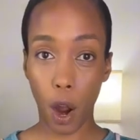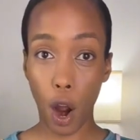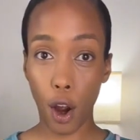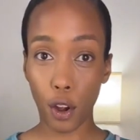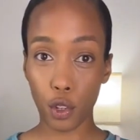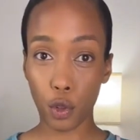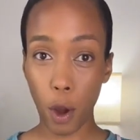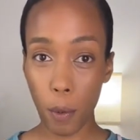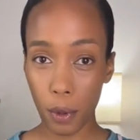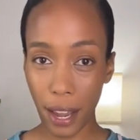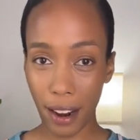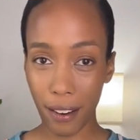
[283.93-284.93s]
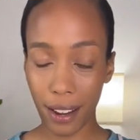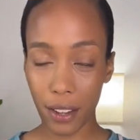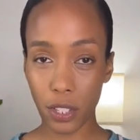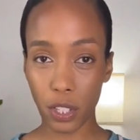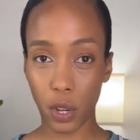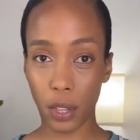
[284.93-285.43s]
our trouble
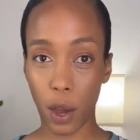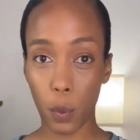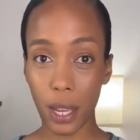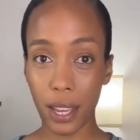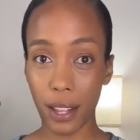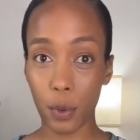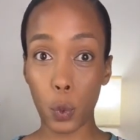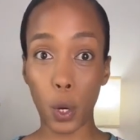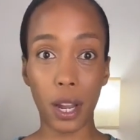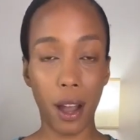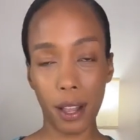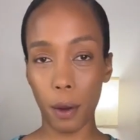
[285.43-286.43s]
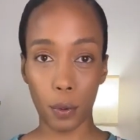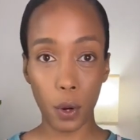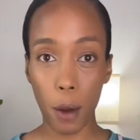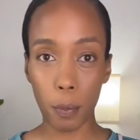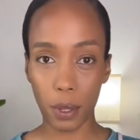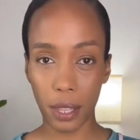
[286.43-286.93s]
areas so that we can work on it
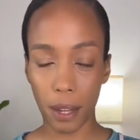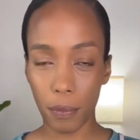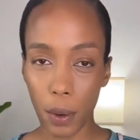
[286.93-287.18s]
properly.